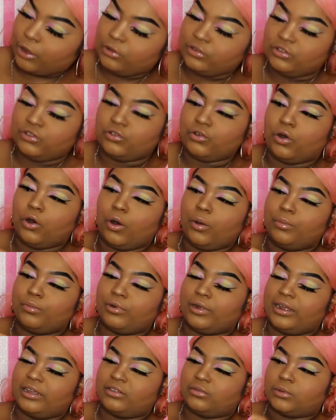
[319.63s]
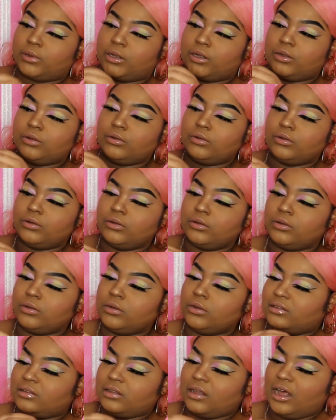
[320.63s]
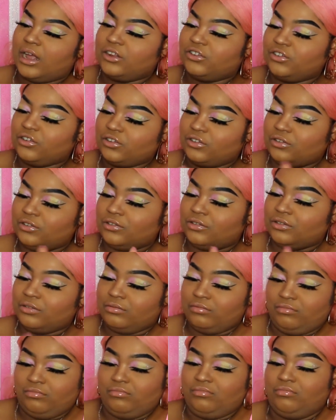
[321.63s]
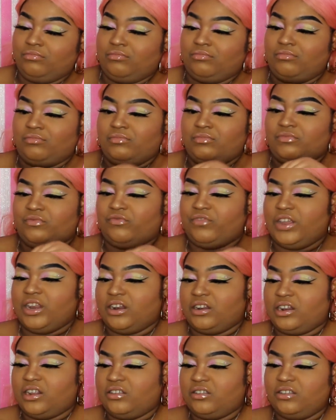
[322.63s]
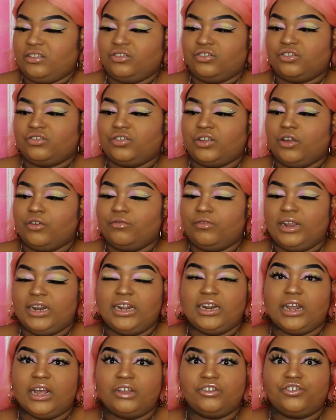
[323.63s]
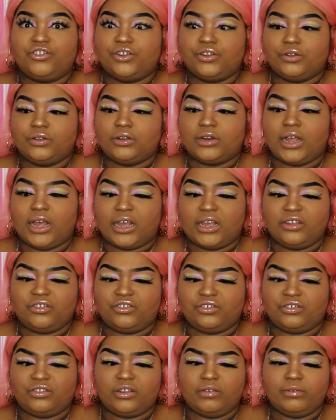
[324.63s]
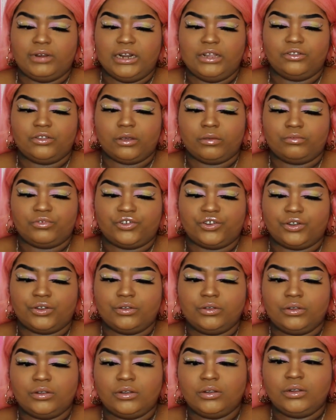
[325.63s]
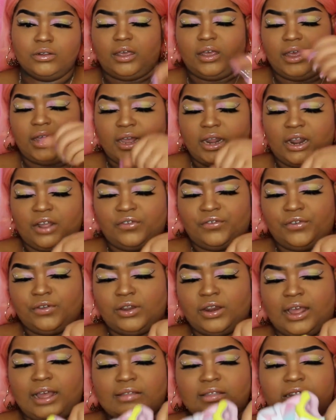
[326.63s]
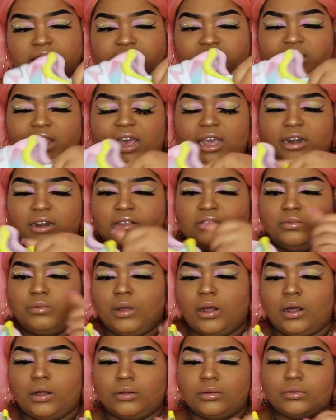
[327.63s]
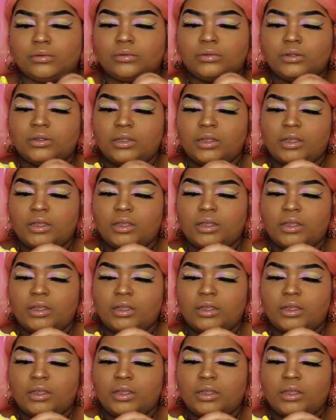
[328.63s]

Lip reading: goes into an ombre as well. I just think this is just a really nice shoe. Like, it's just a really dope shoe, and I feel like the design as well